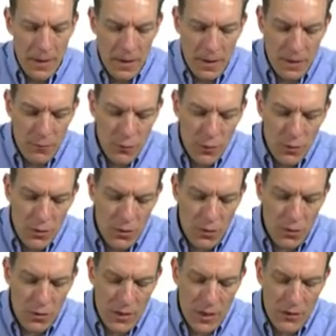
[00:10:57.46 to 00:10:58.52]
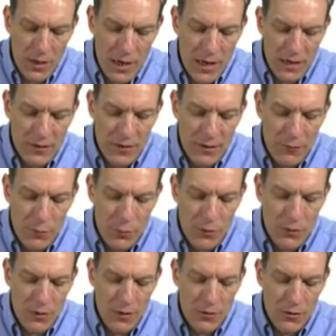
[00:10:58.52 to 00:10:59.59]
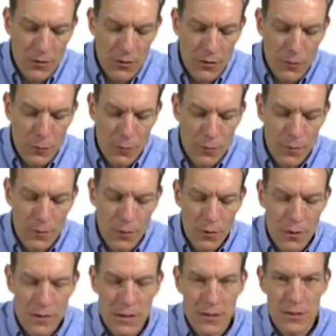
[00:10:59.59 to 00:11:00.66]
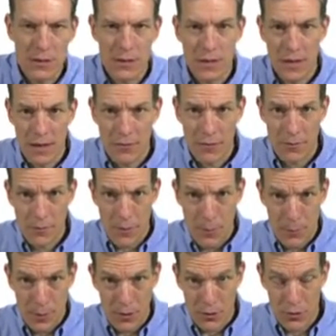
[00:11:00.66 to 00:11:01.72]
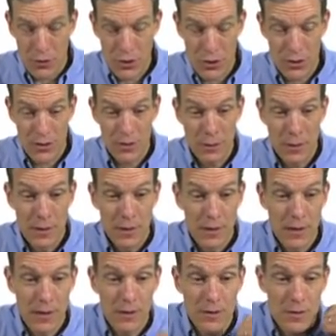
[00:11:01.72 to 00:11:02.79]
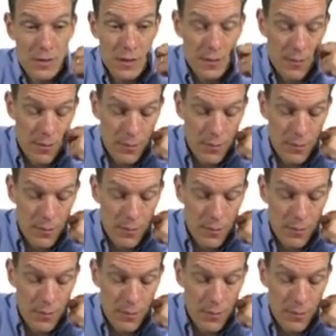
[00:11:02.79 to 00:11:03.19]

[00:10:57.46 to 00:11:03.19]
And then if you're down to 87%, so organizations can have a bigger cushion, then you see